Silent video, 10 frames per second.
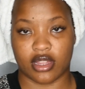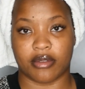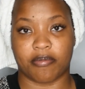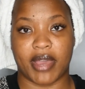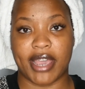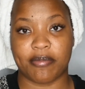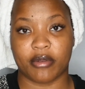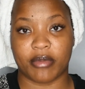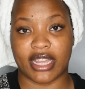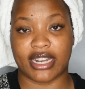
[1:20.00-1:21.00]
The
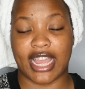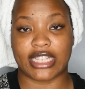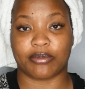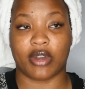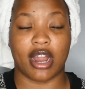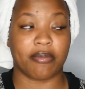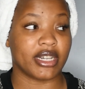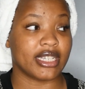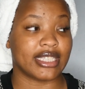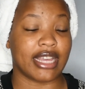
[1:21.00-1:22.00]
peppermint has
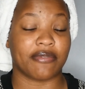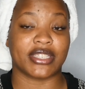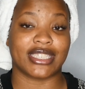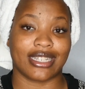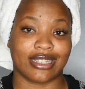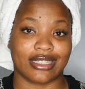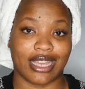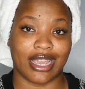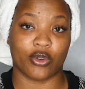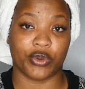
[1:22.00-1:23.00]
properties that
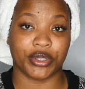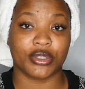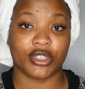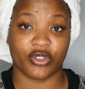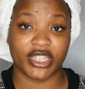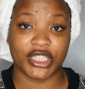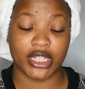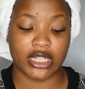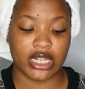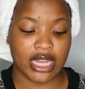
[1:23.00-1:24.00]
facilitate oil secretion,